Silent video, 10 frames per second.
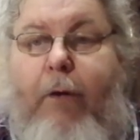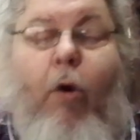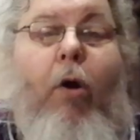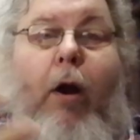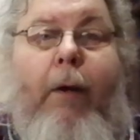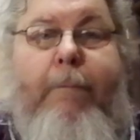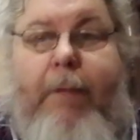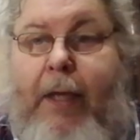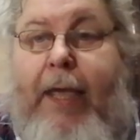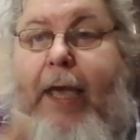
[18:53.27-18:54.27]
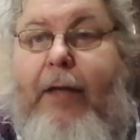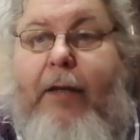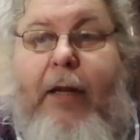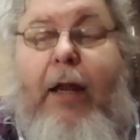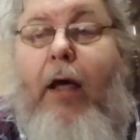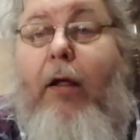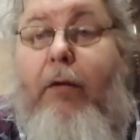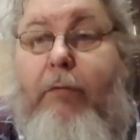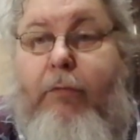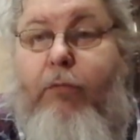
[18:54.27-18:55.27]
Or, again, and
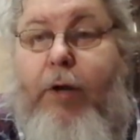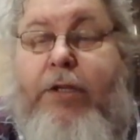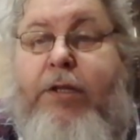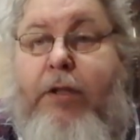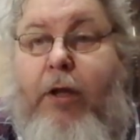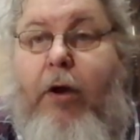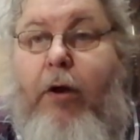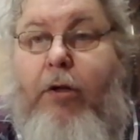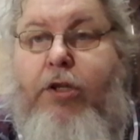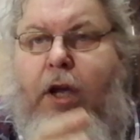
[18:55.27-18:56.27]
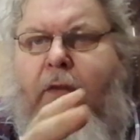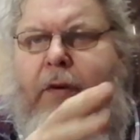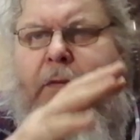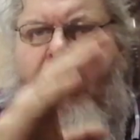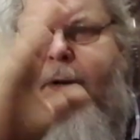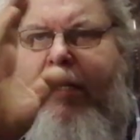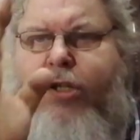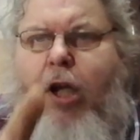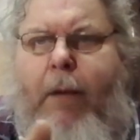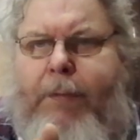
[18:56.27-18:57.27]
I'll risk the urge of everybody
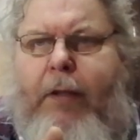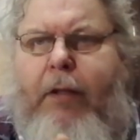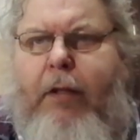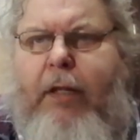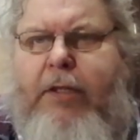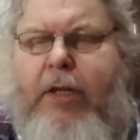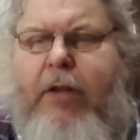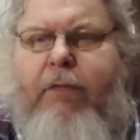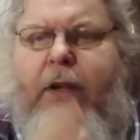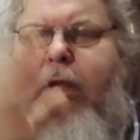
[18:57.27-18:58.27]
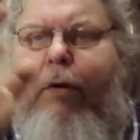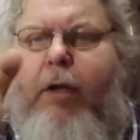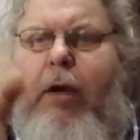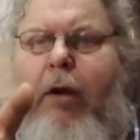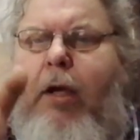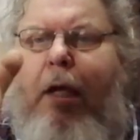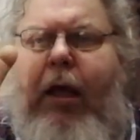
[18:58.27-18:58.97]
stopping listening to the video here,